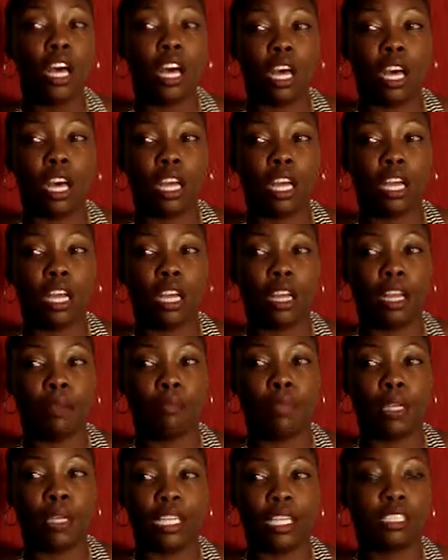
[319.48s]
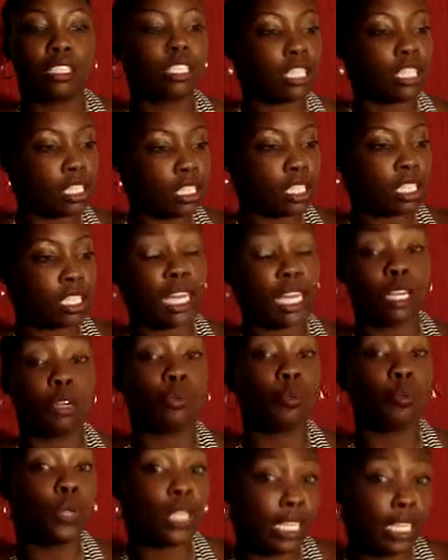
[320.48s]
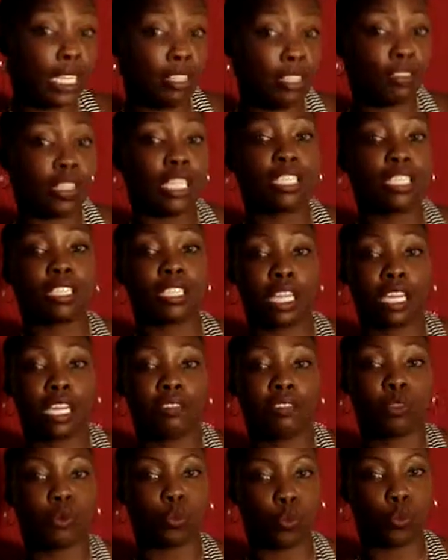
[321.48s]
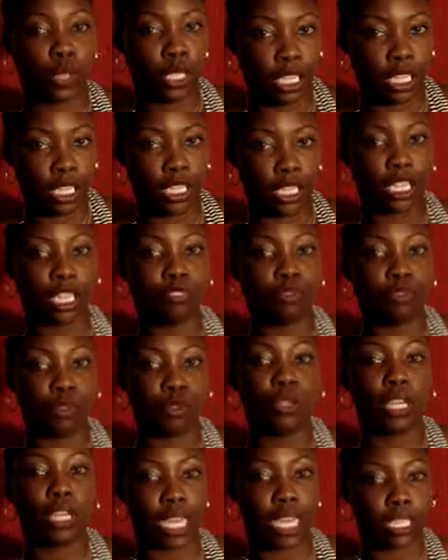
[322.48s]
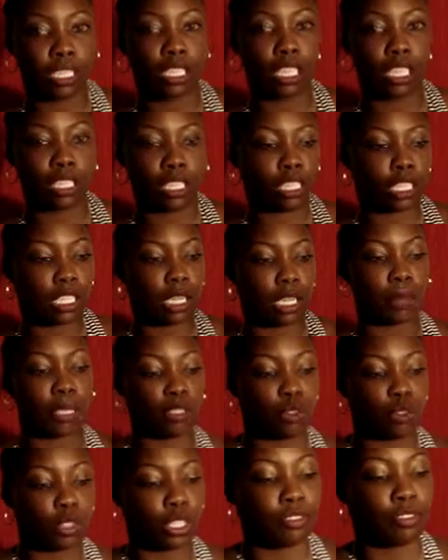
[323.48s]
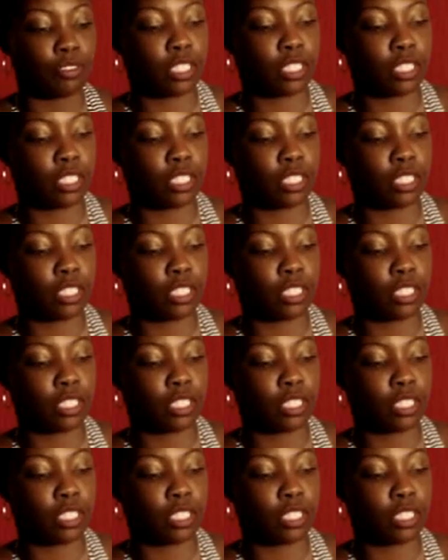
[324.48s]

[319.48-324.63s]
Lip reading: but to look like a weave instead of a wig, if you guys understand my drift.